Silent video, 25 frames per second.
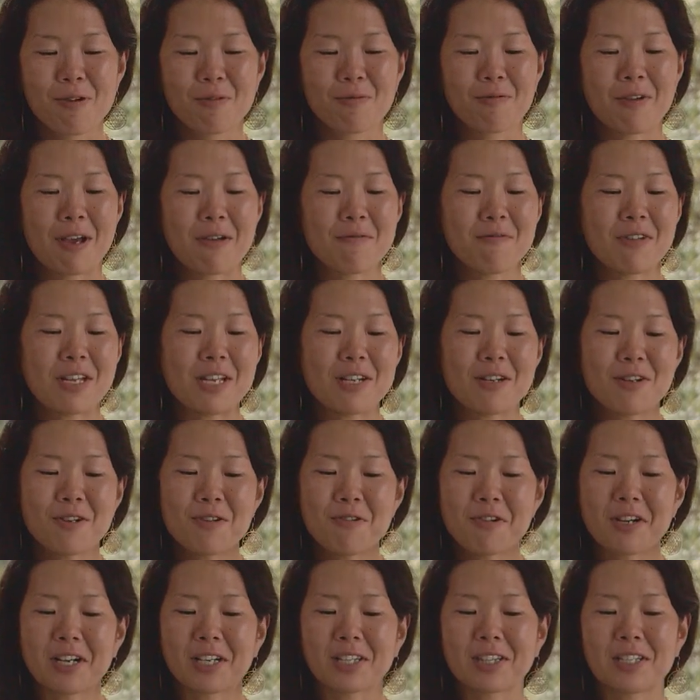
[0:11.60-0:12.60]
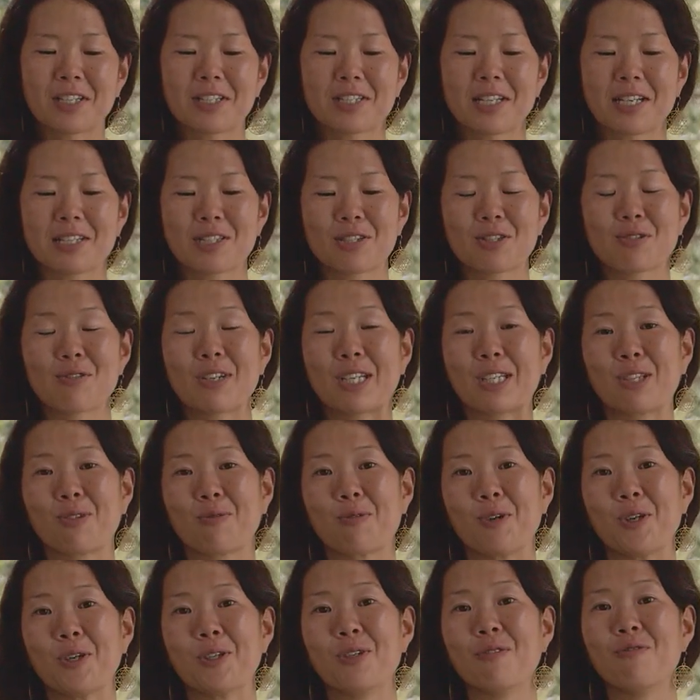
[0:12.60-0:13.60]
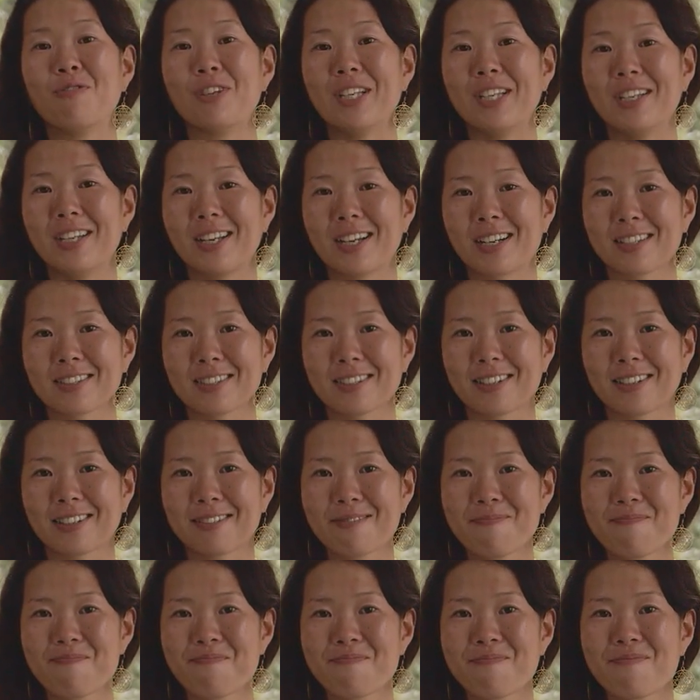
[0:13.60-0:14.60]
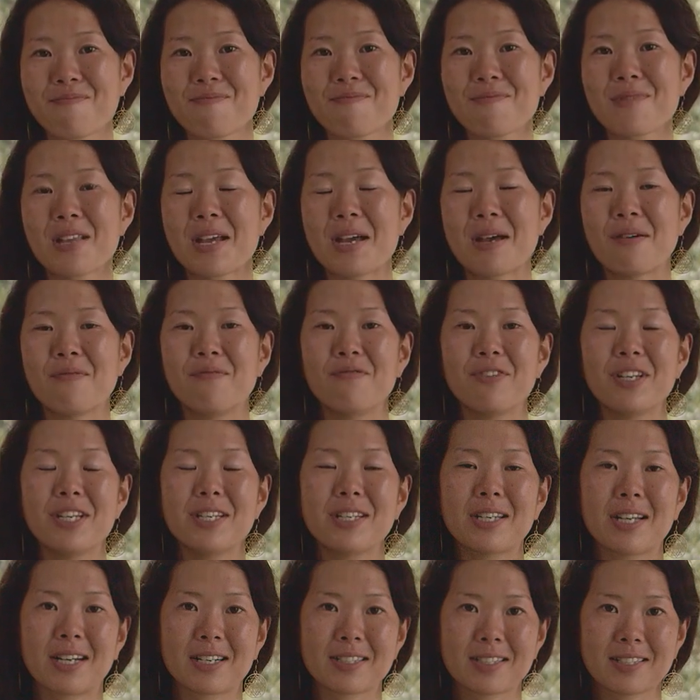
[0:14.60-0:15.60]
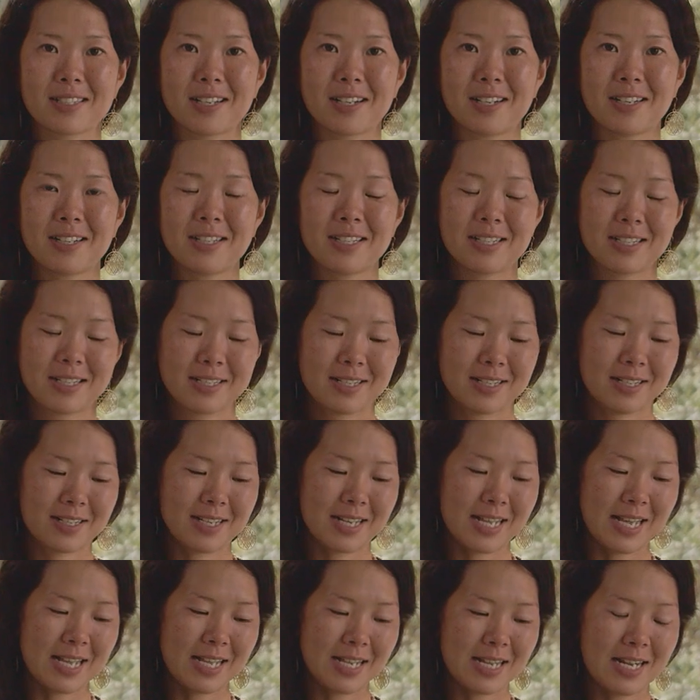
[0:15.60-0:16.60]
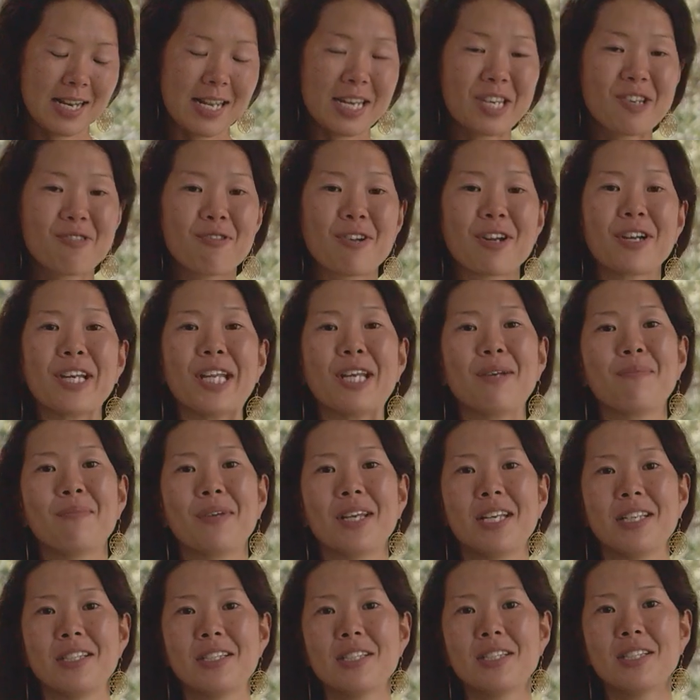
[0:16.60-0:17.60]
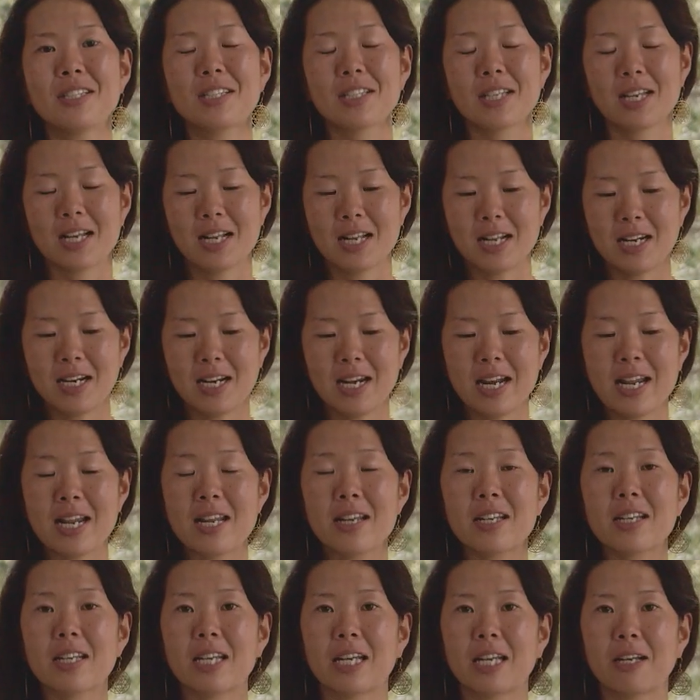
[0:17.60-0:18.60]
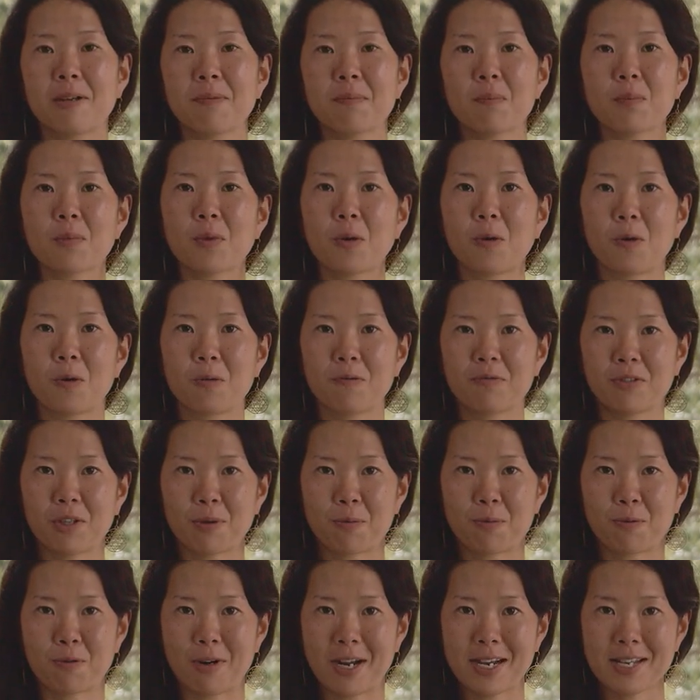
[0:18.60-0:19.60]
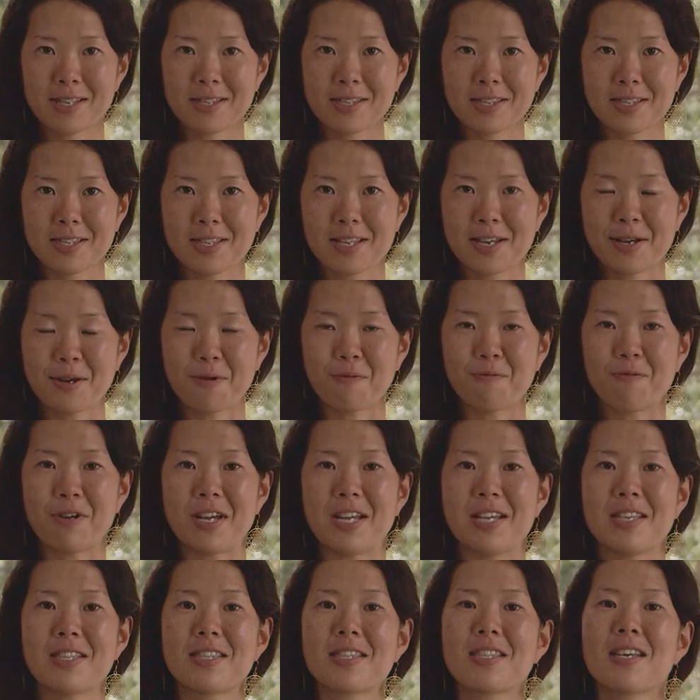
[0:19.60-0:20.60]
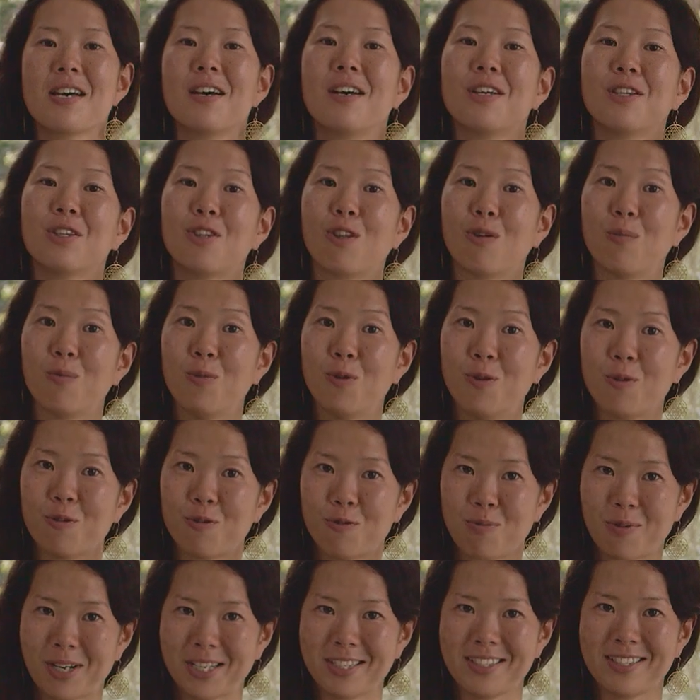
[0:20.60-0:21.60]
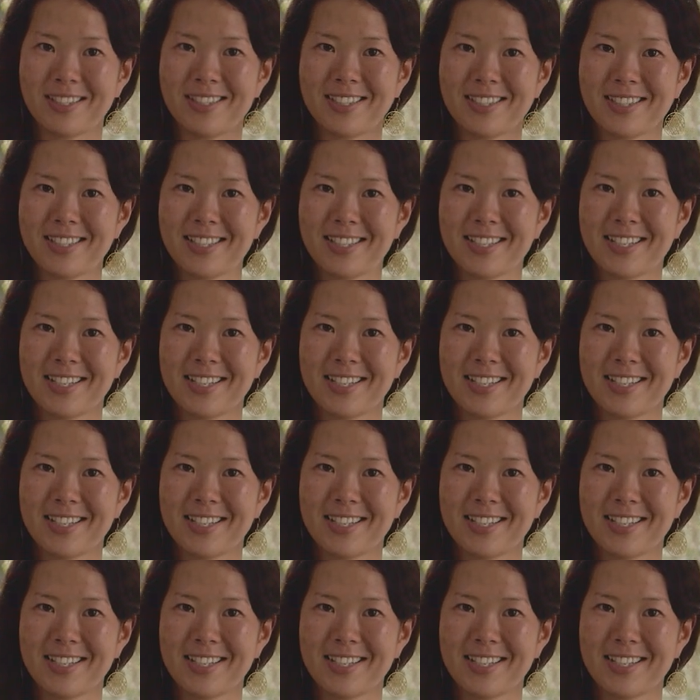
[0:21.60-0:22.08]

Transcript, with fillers: When we look at the Sanskrit word vinyasa, vinyasa it literally means linking of the breath with the movement.